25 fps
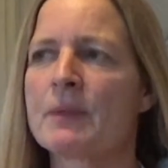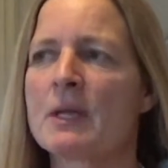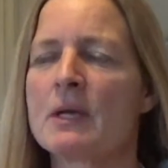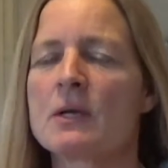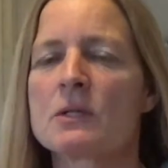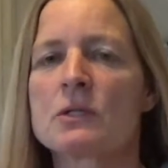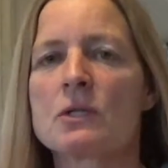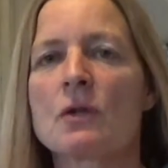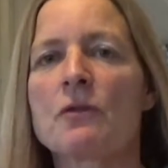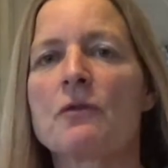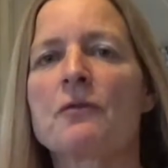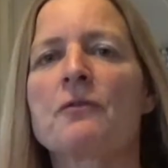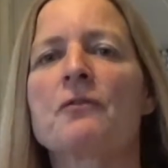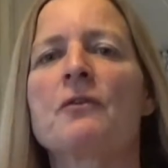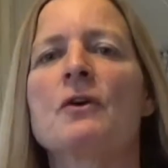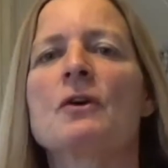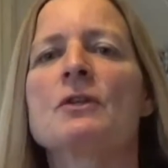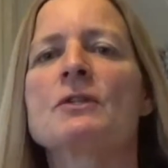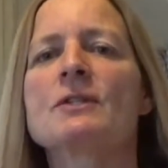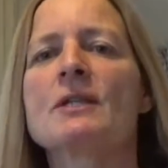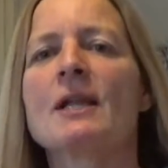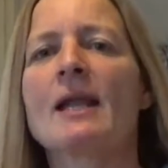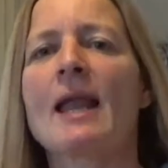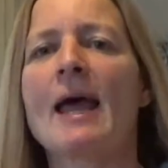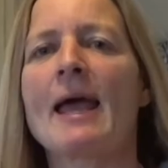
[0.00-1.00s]
So the
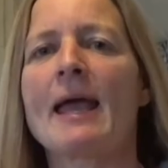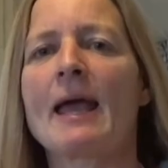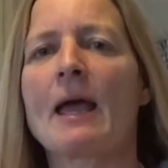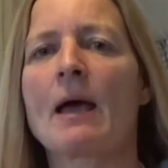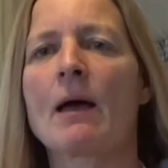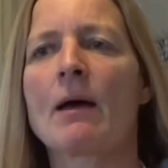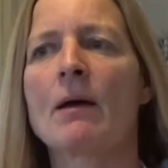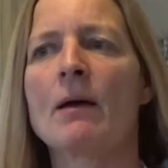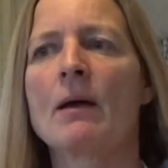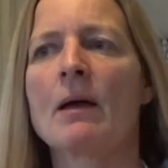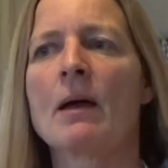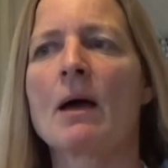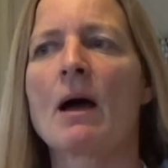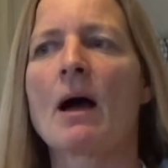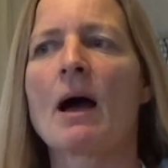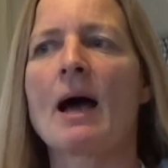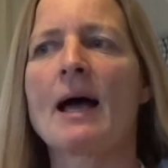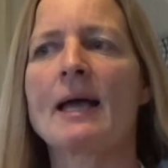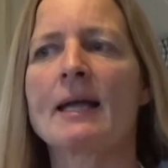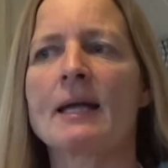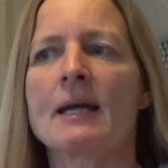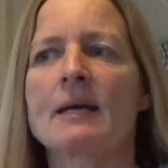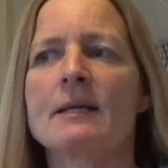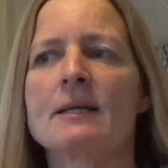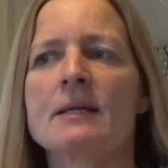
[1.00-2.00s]
first layer
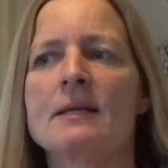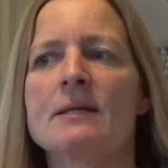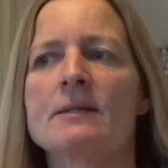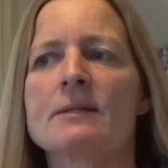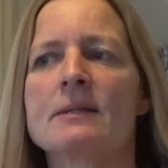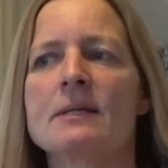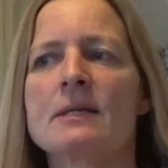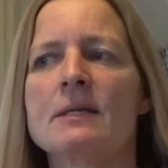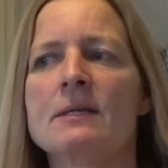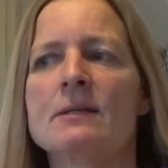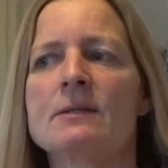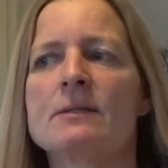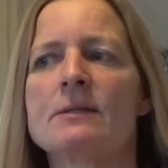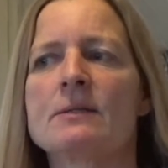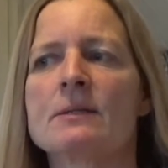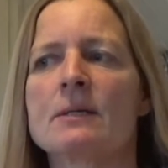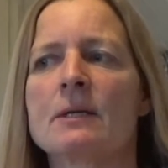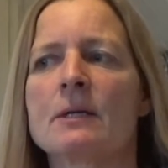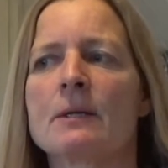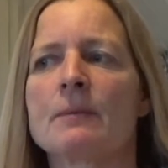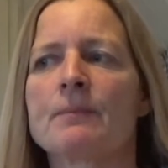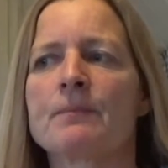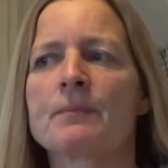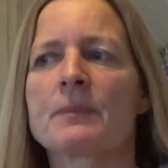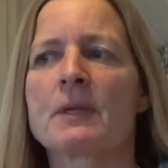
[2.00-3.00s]
I get is
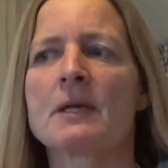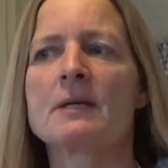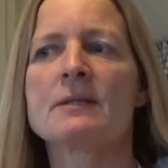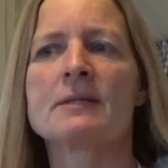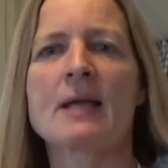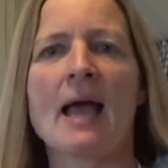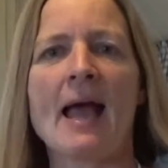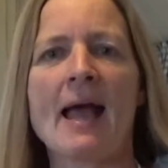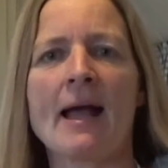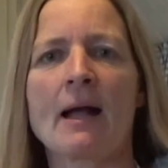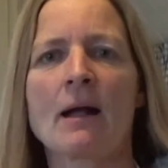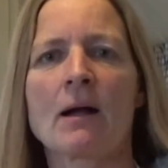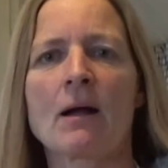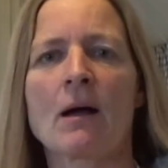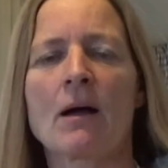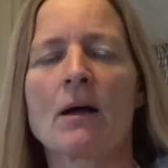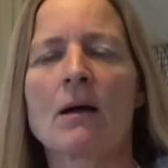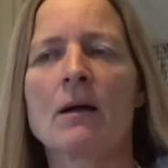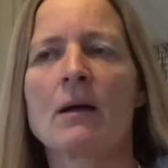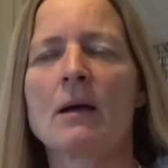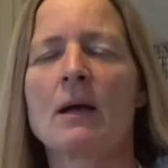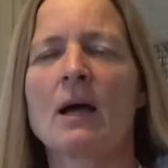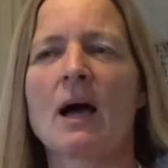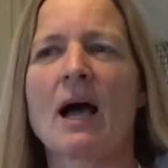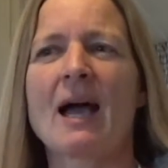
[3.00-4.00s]
anger.
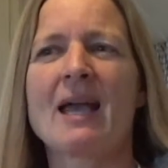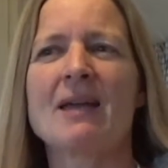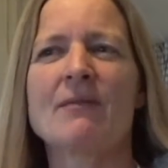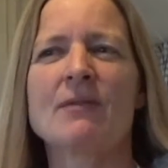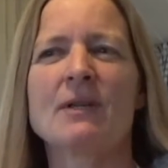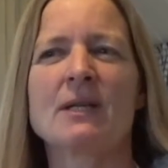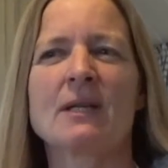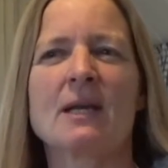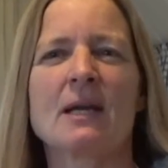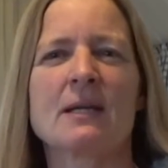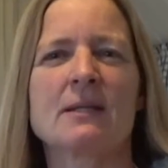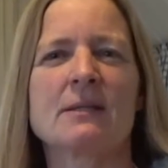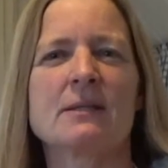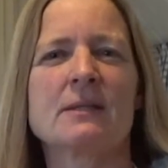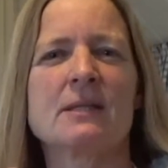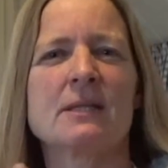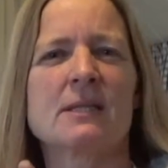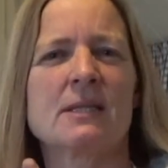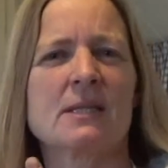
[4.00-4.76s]
I even get